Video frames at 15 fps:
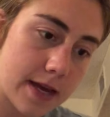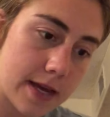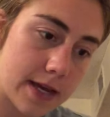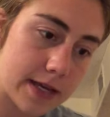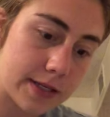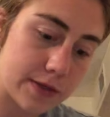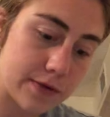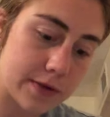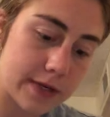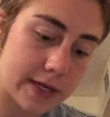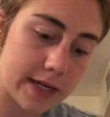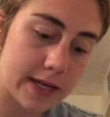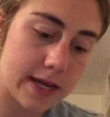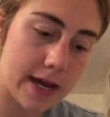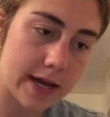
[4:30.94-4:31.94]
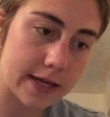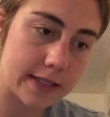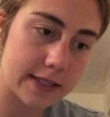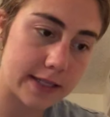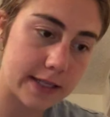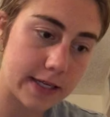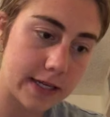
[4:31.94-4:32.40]
is going to connect
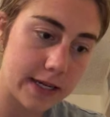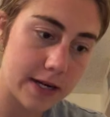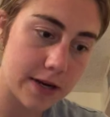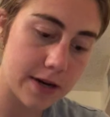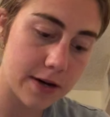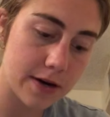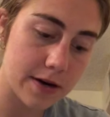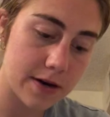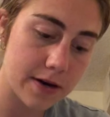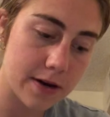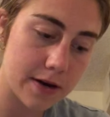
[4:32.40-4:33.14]
here.